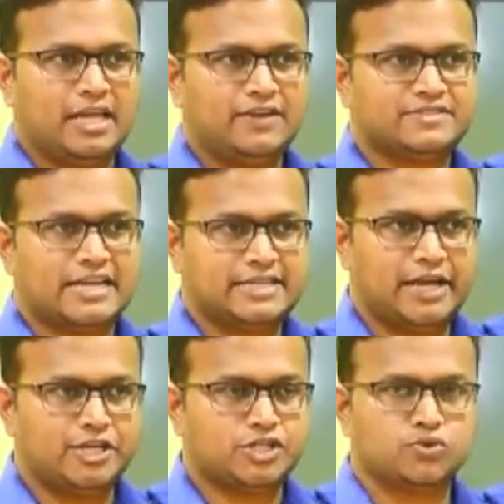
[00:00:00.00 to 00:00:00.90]
If such
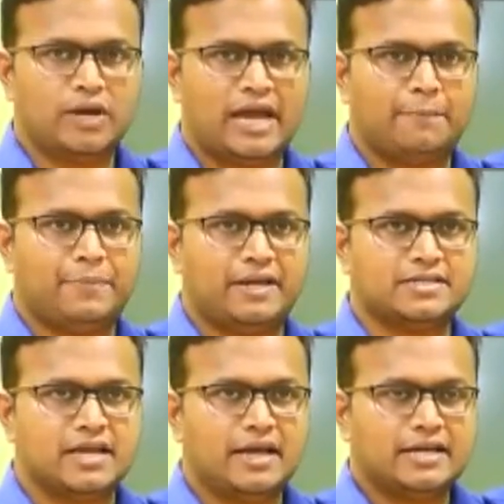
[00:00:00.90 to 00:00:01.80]
a issue
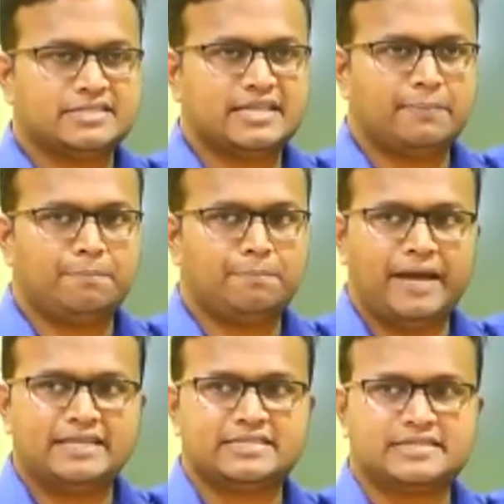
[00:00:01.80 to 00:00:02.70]
happens, step
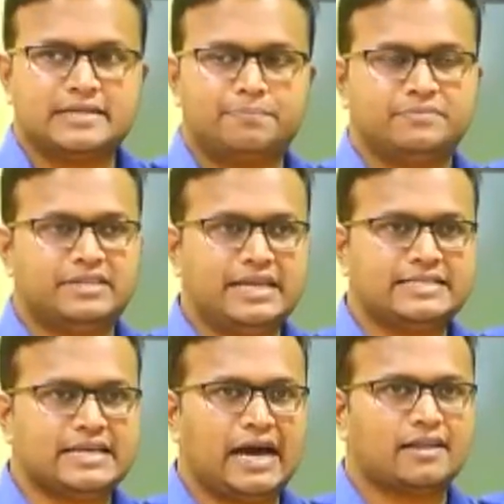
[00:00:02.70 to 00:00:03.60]
by step,
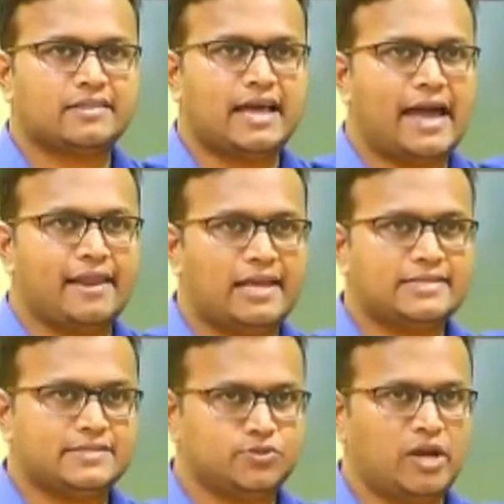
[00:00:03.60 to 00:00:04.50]
these are the
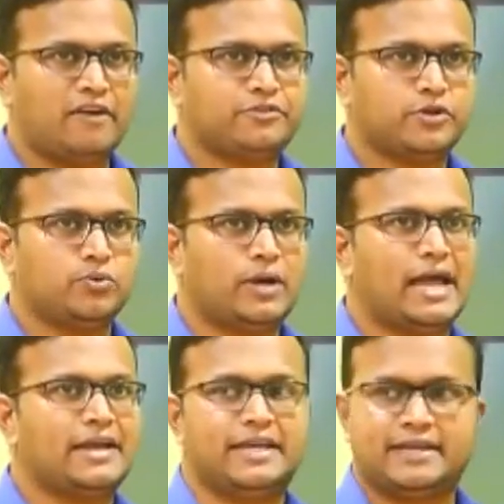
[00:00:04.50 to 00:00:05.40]
analysis you have to do
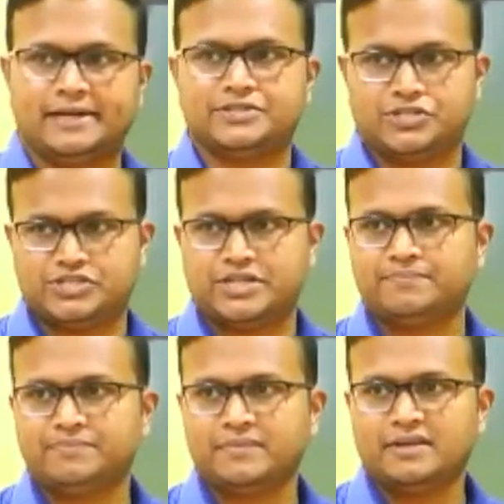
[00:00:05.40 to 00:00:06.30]
and take a decision.
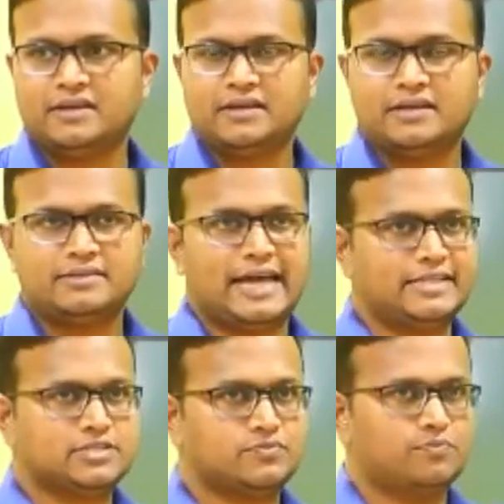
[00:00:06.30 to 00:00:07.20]

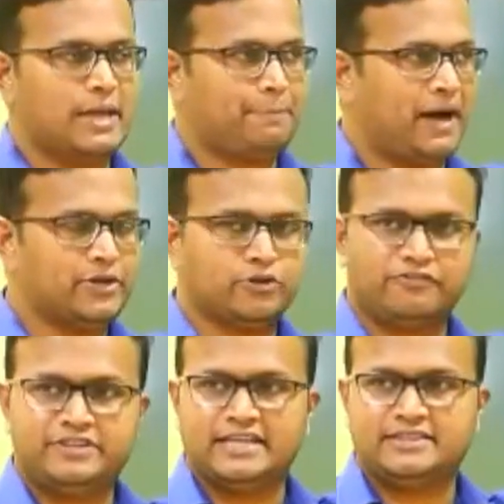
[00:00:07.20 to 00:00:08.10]
That is a part
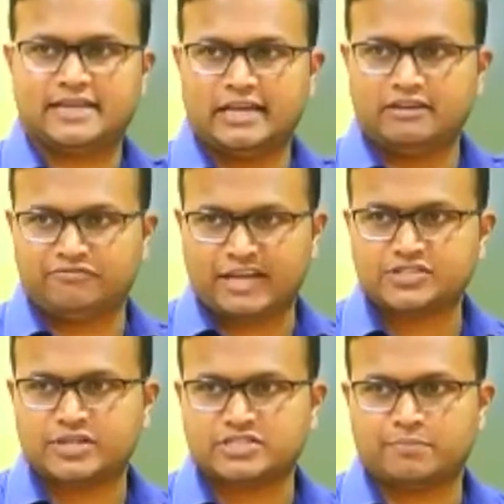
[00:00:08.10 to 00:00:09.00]
of the ethical
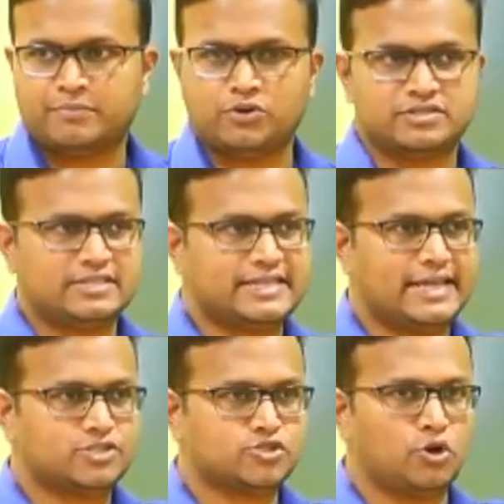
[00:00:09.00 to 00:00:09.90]
infrastructure, because this
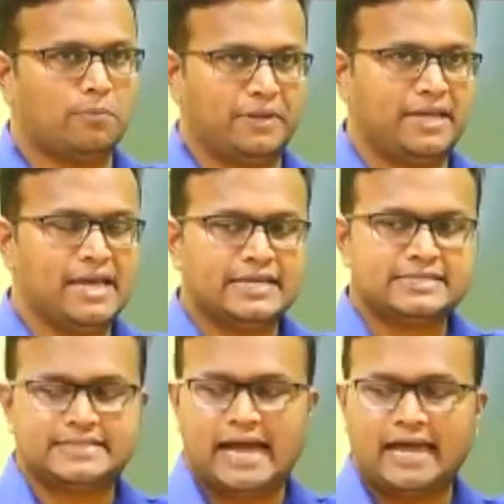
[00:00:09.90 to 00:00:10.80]
SOP,
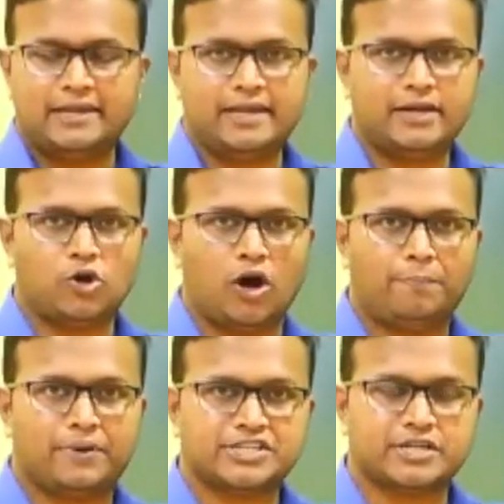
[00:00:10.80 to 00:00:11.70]
standard
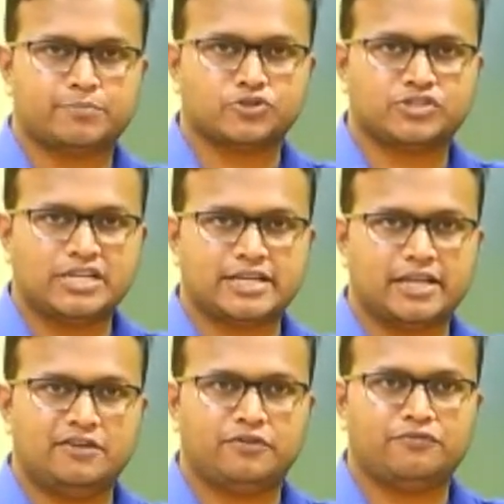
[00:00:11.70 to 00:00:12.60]
operation
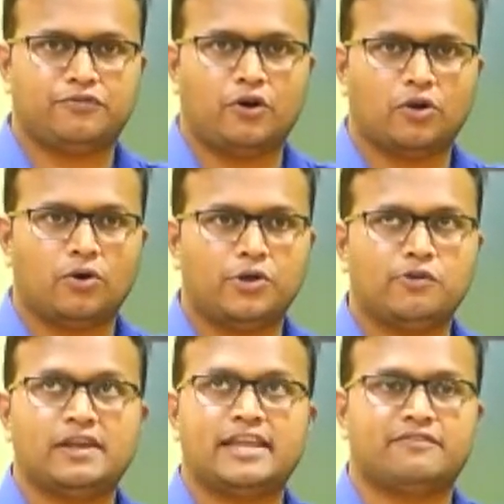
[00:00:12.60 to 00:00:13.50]
procedure, if you follow,
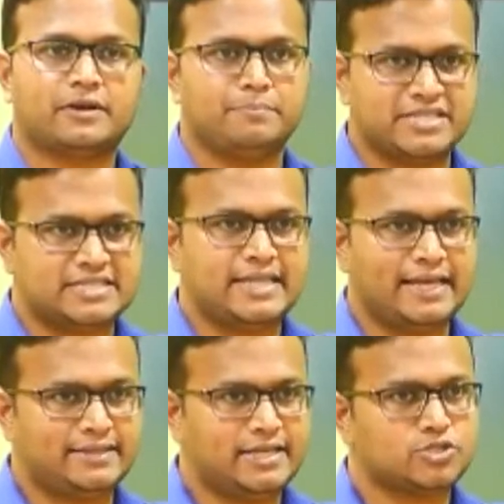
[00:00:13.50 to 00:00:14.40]
you will never miss
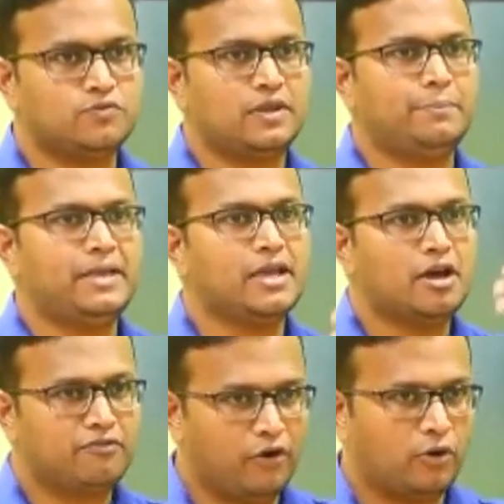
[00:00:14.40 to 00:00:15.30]
the ethics, you will be
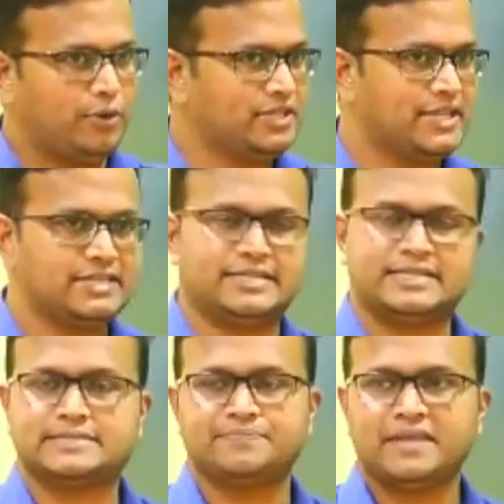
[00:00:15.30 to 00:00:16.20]
following the
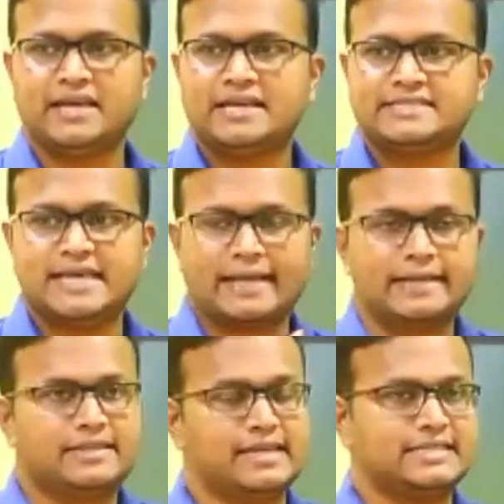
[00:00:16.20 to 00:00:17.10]
ethics.
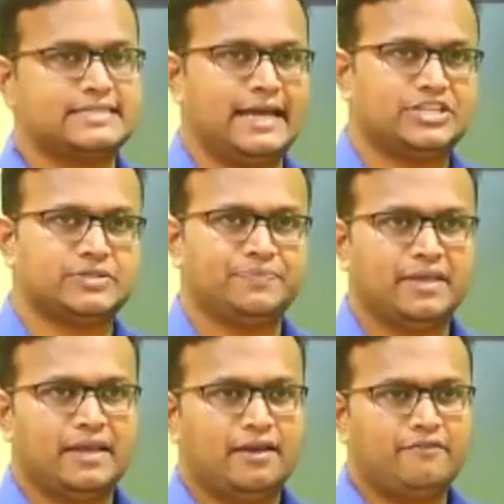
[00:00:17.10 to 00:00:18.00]
Second thing is that
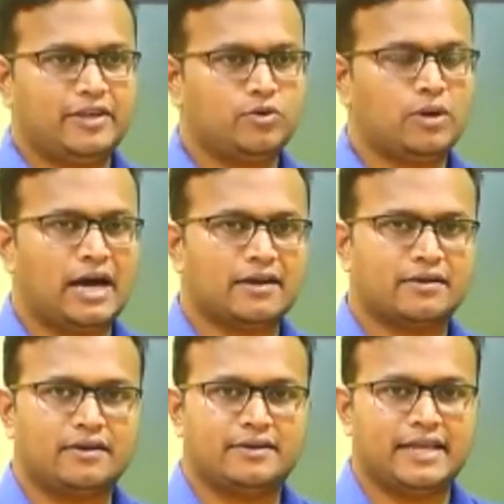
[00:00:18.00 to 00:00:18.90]
when you
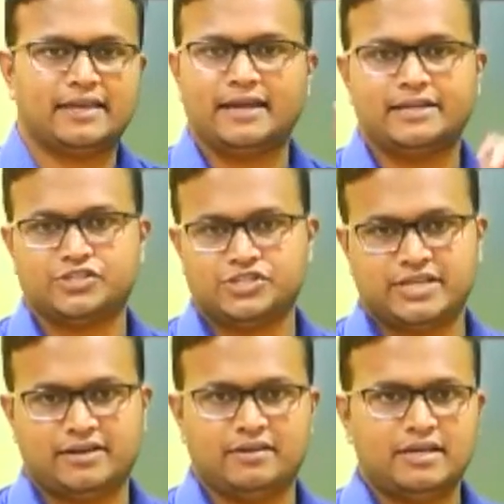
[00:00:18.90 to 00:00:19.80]
are taking a
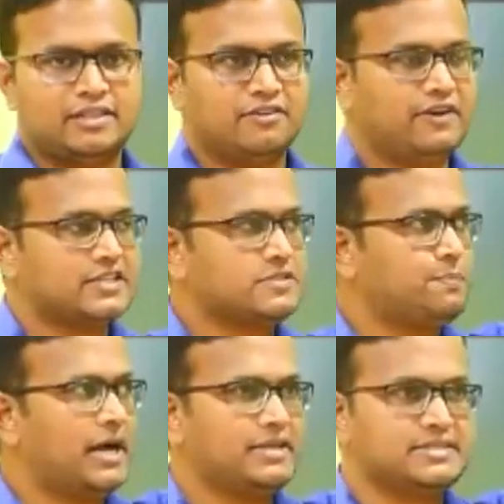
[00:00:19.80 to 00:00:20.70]
decision, the
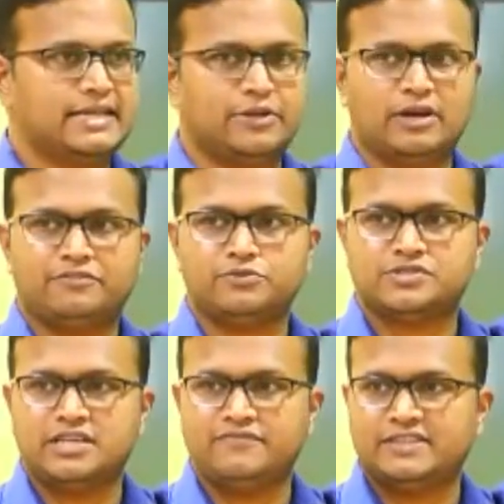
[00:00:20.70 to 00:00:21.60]
first part is that you have
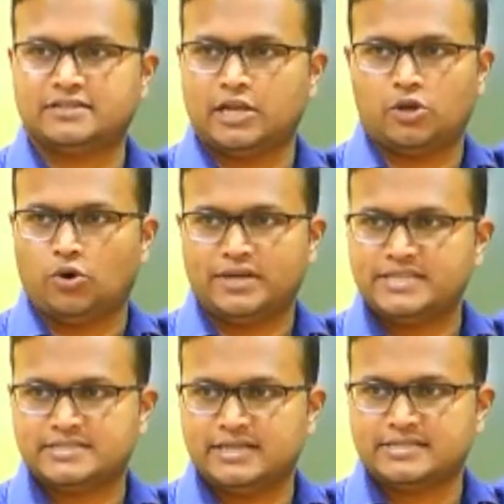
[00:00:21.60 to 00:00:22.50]
to see whether the law
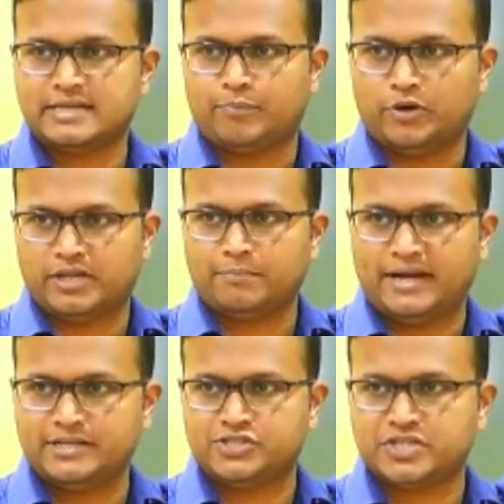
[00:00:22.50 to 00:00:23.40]
is there supporting
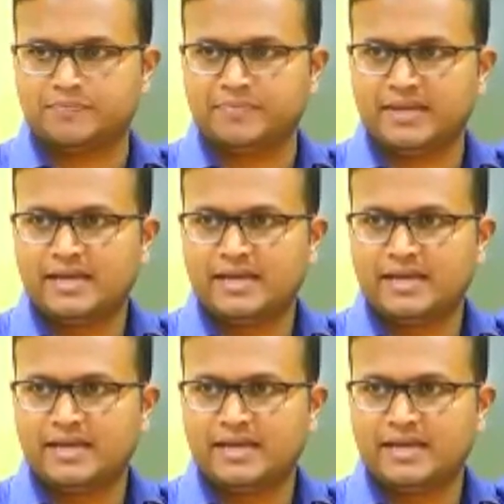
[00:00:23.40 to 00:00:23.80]
my decision.